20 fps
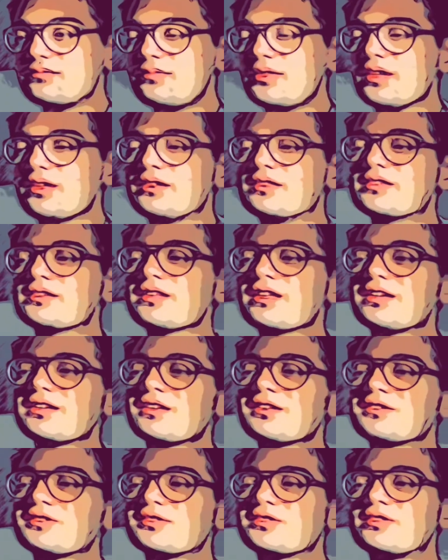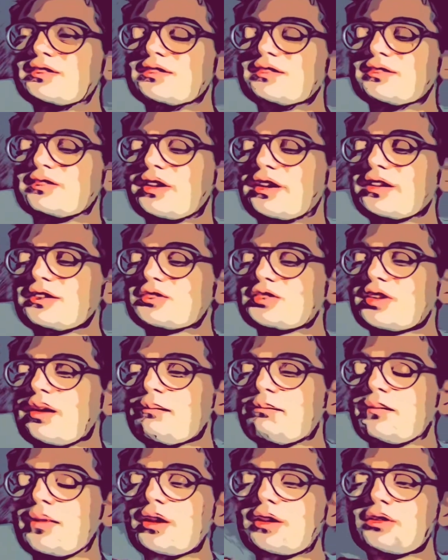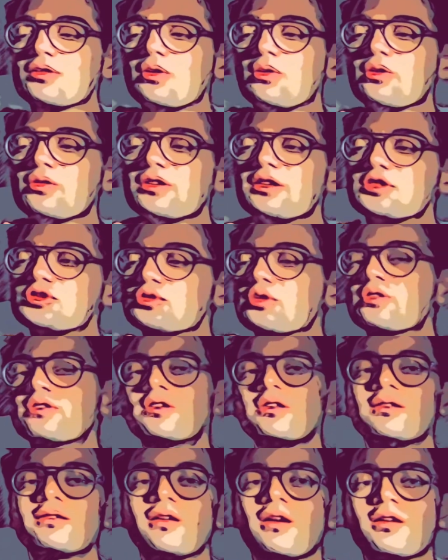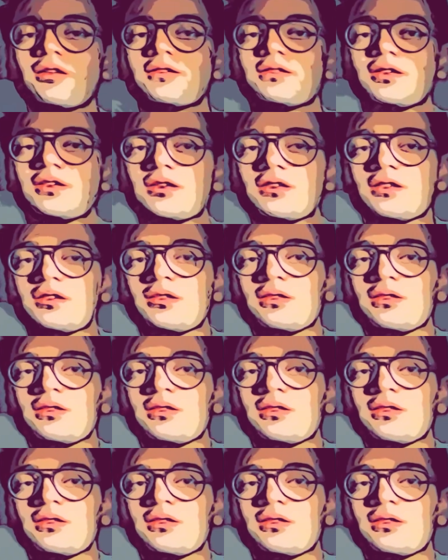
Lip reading: it's like trying to embark on a journey in Arctic.